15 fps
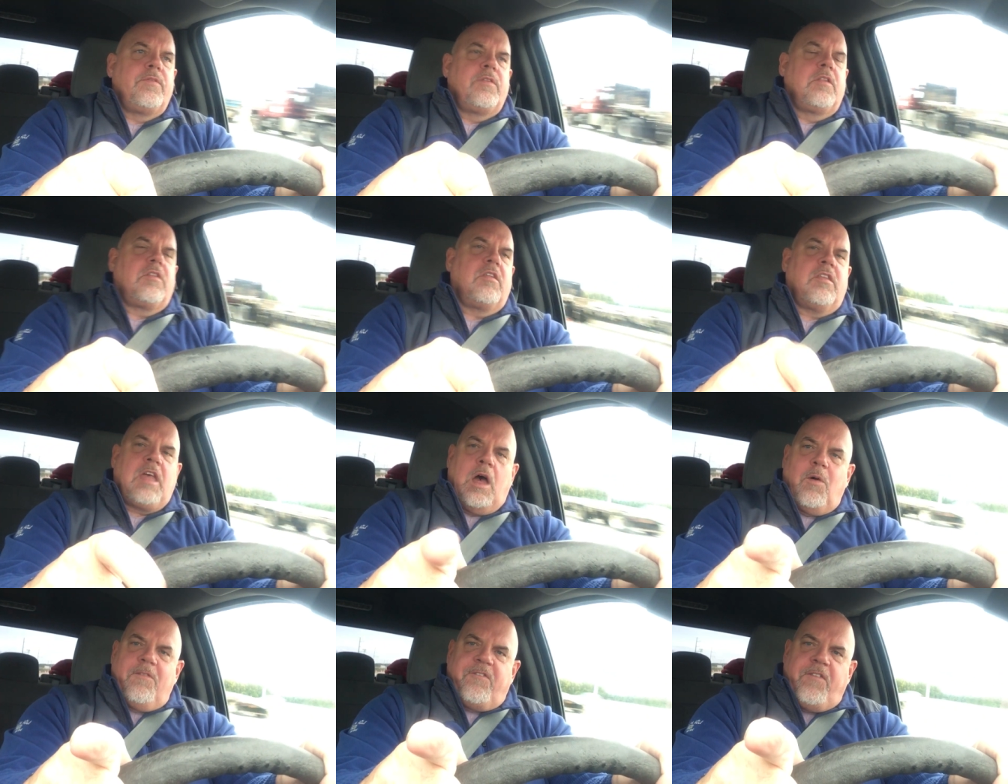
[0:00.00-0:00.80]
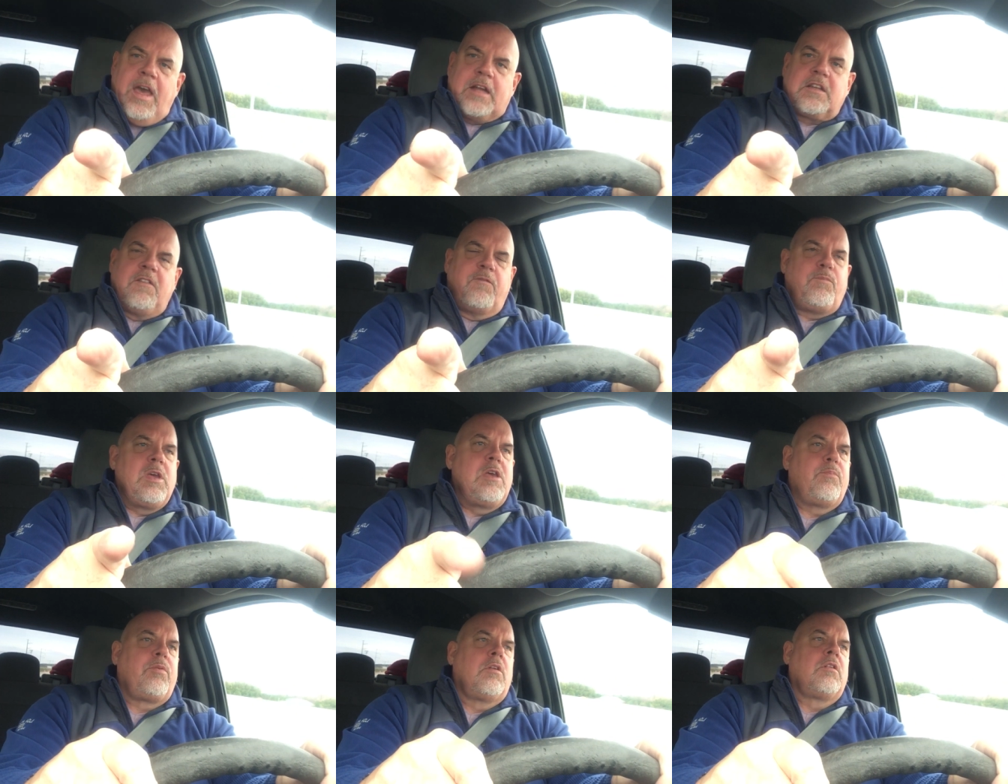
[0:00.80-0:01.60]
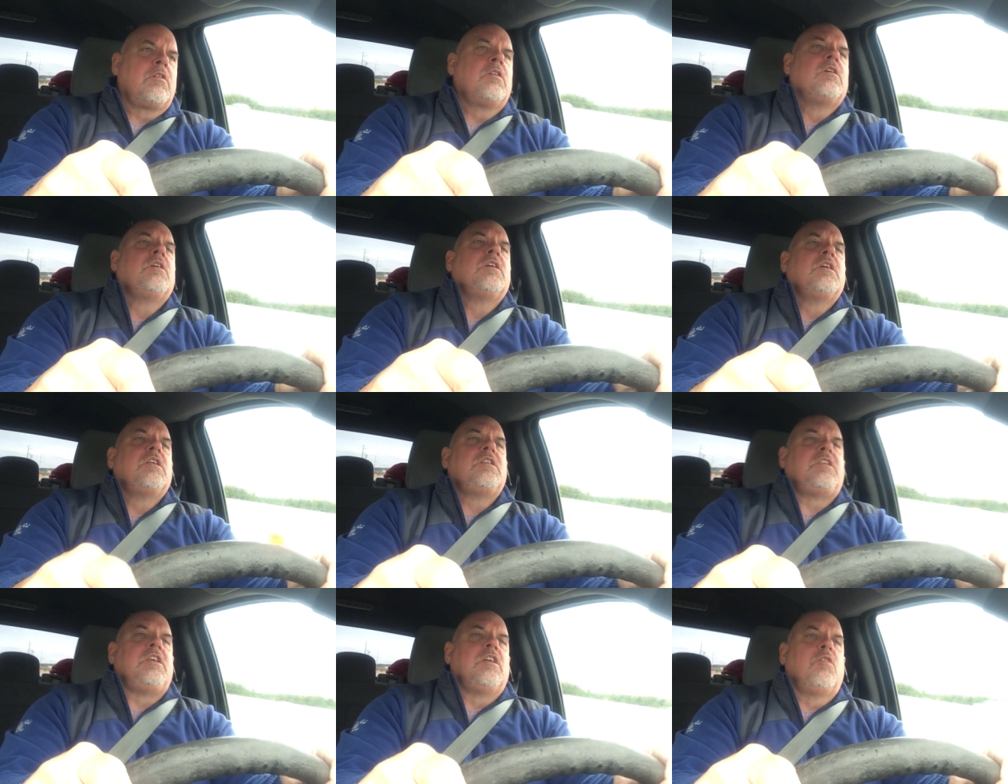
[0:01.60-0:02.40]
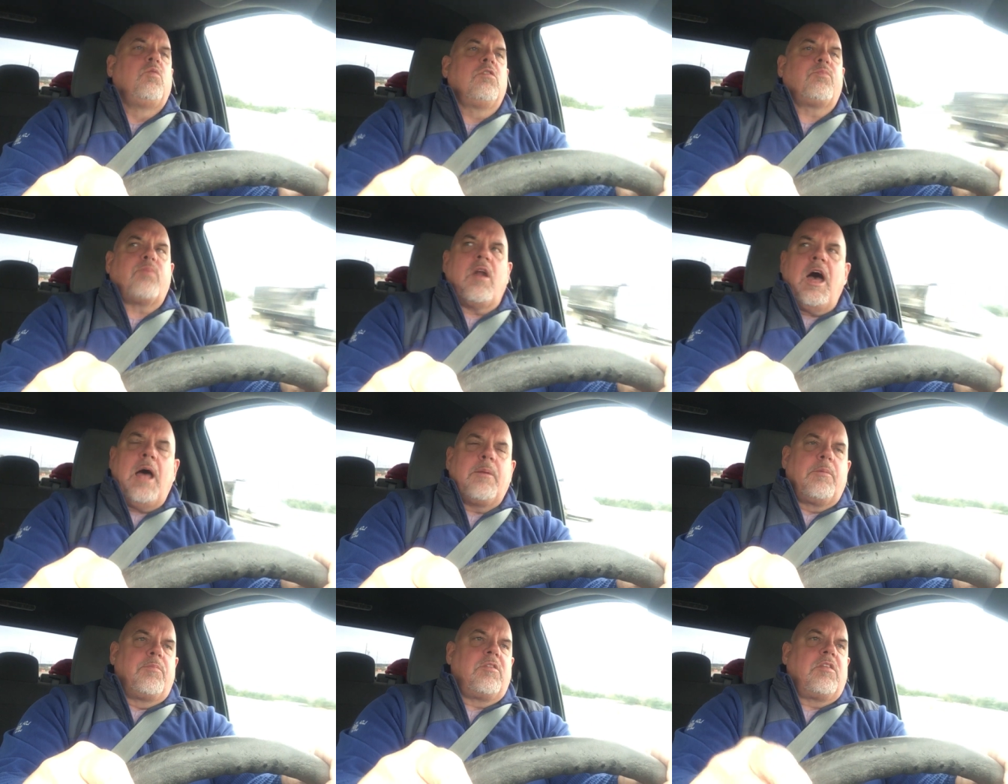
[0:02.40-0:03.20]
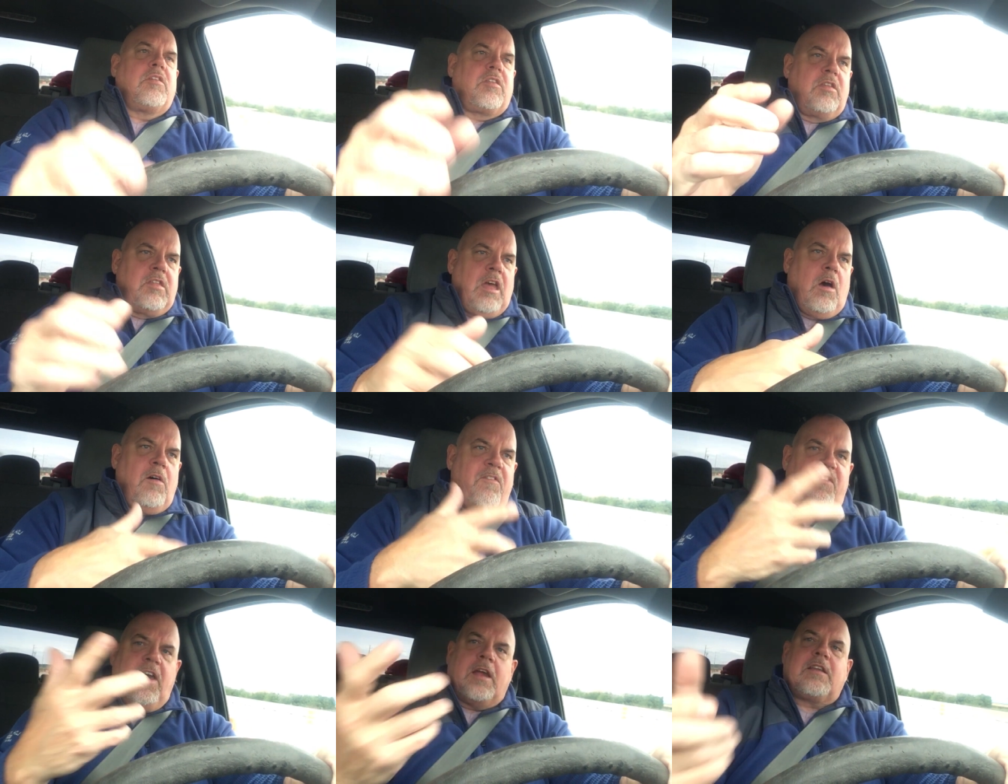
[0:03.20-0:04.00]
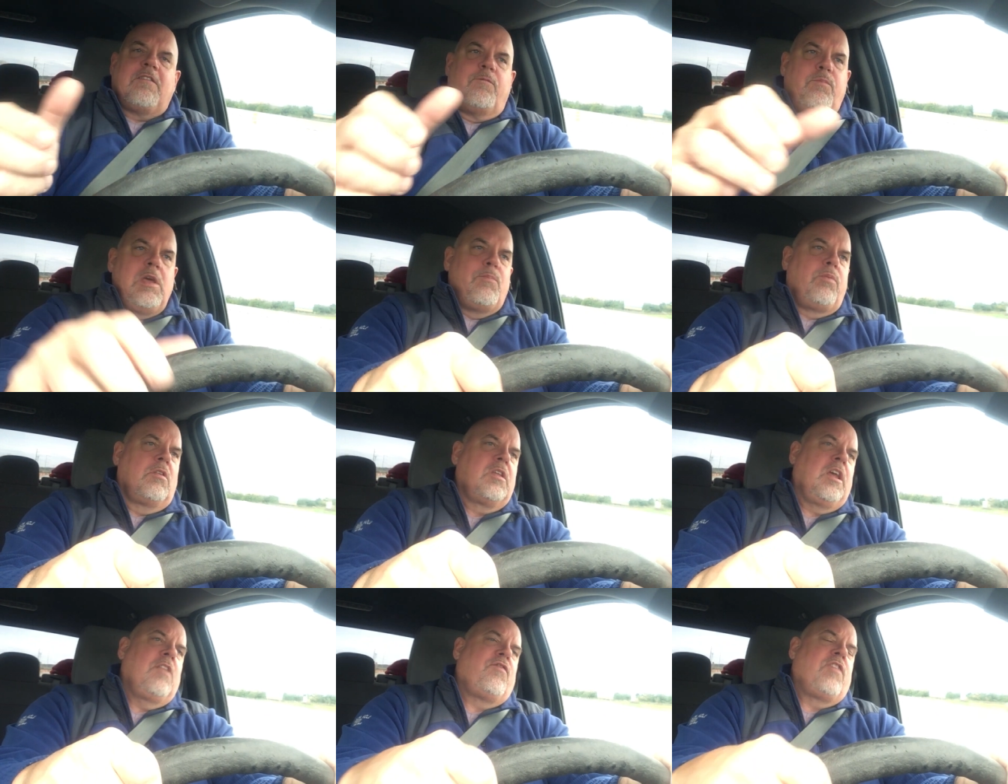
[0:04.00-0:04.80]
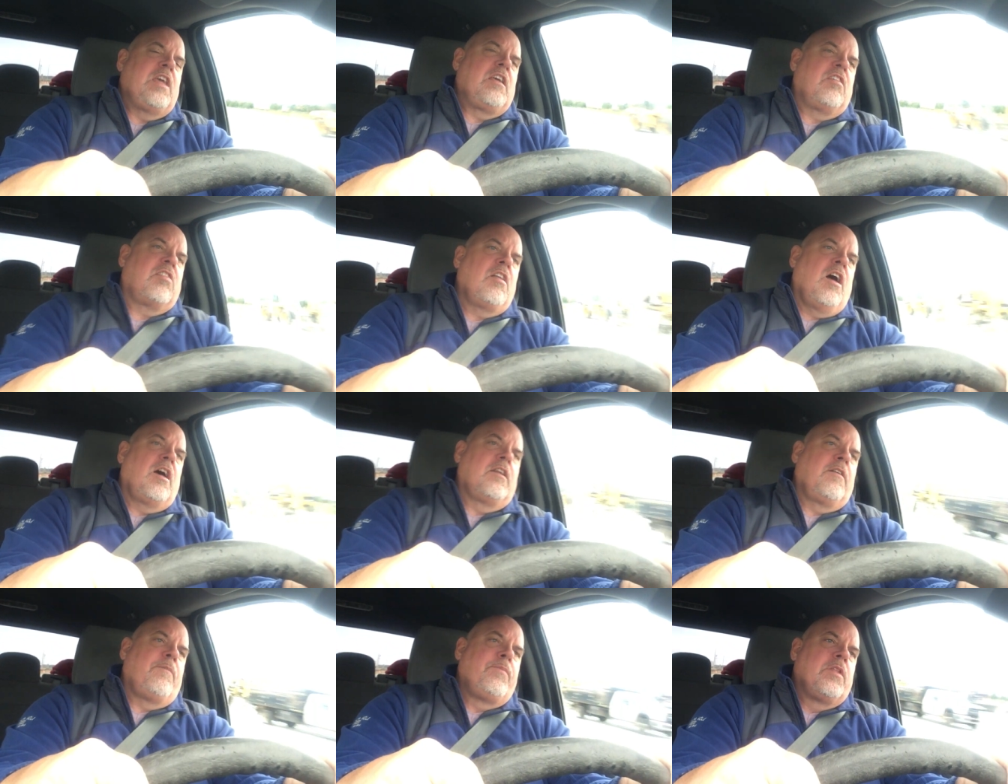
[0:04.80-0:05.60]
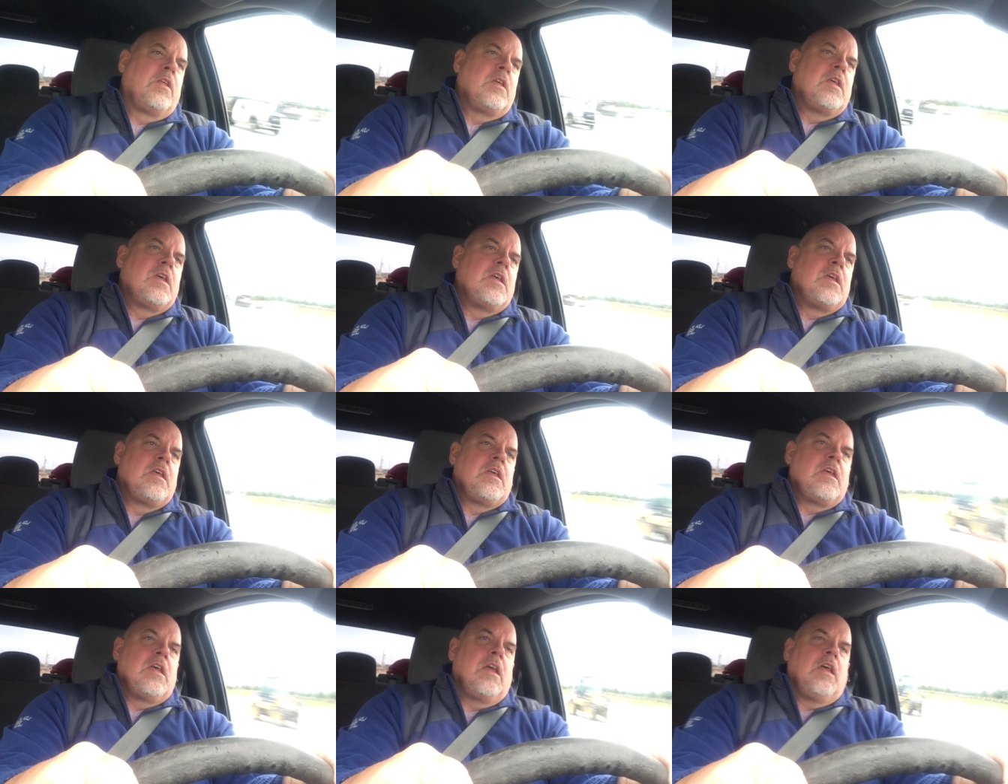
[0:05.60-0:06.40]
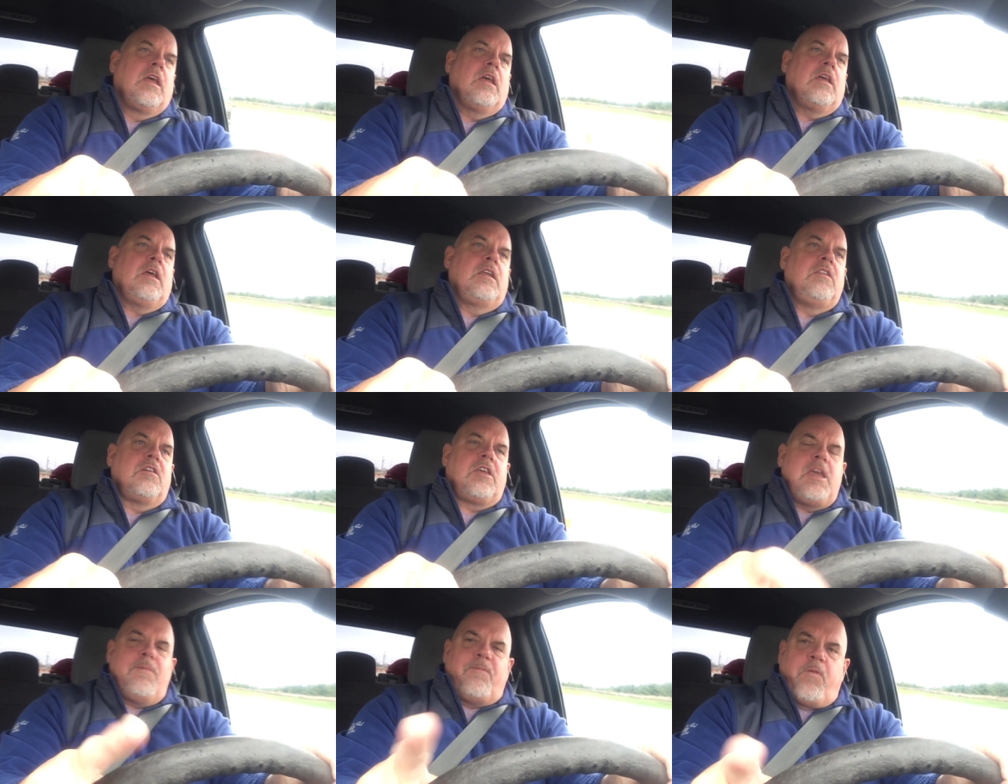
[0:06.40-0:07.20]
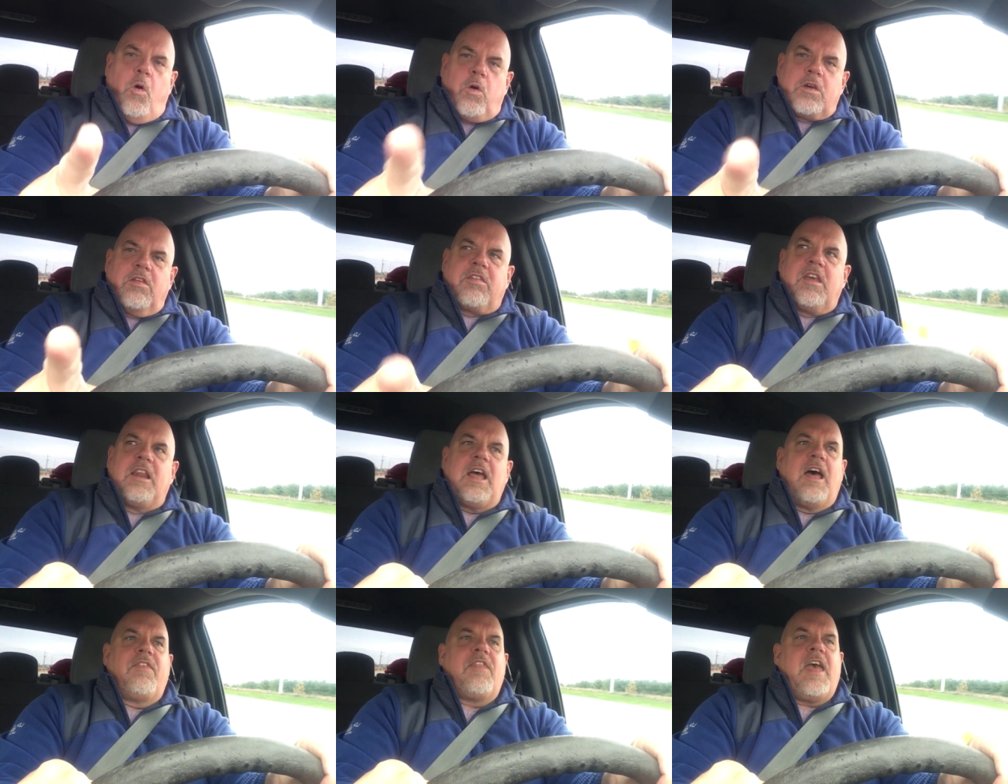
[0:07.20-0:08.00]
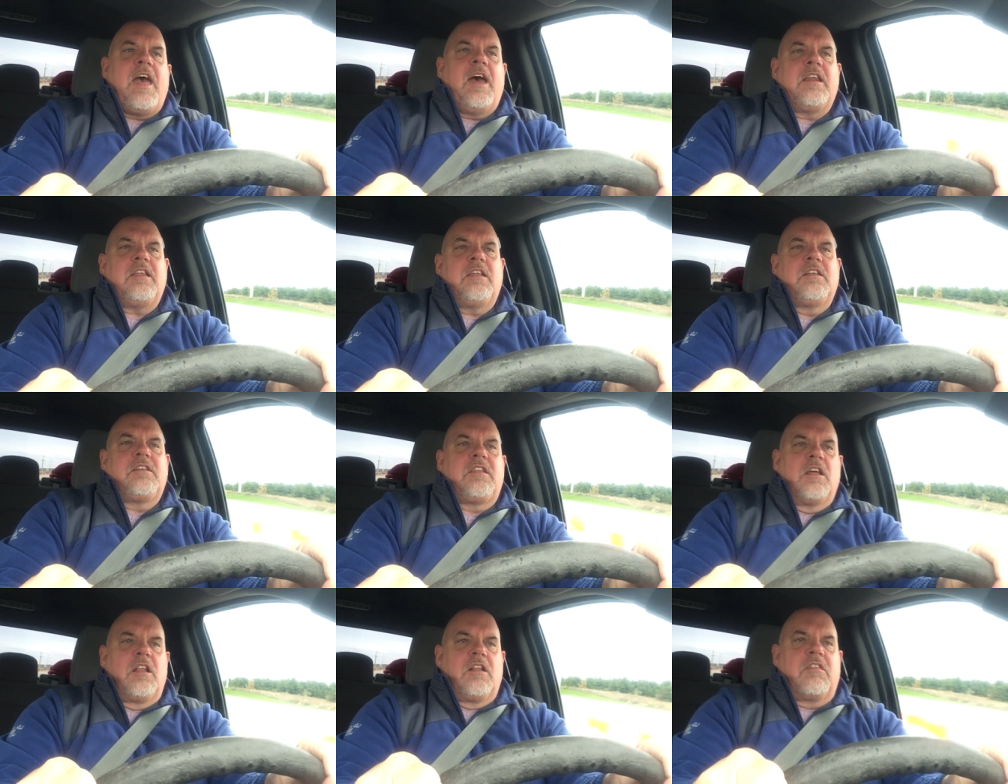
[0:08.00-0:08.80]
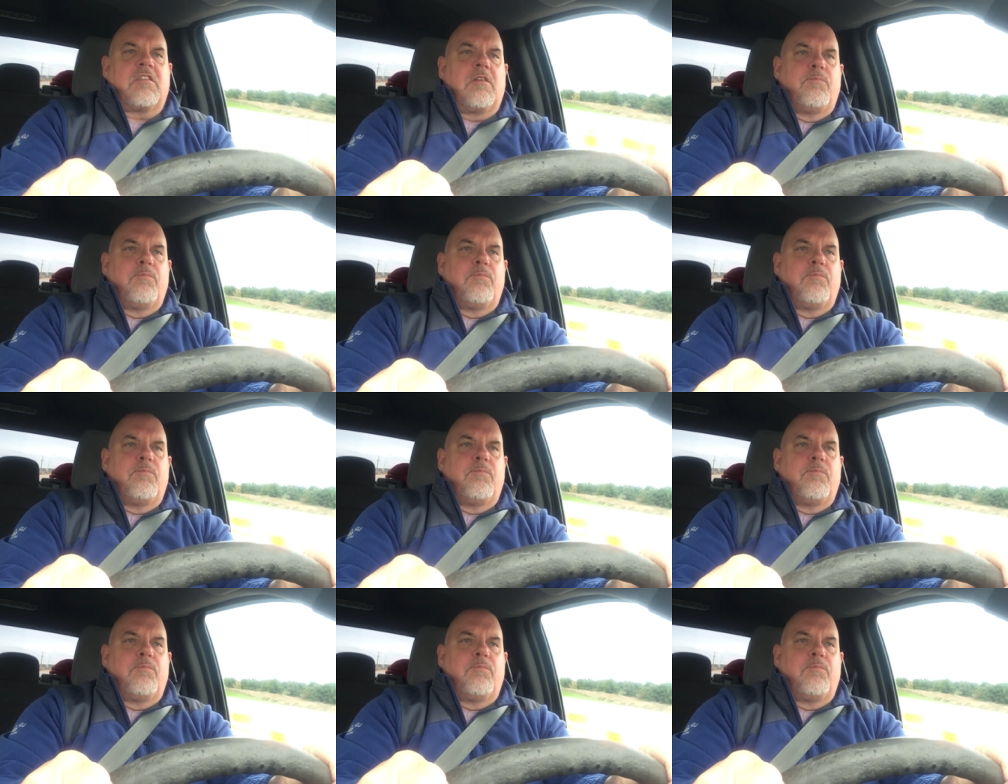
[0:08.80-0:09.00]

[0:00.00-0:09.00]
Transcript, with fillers: This is how effective people deal with problems. This is how effective people get things done and you keep focusing on that until it's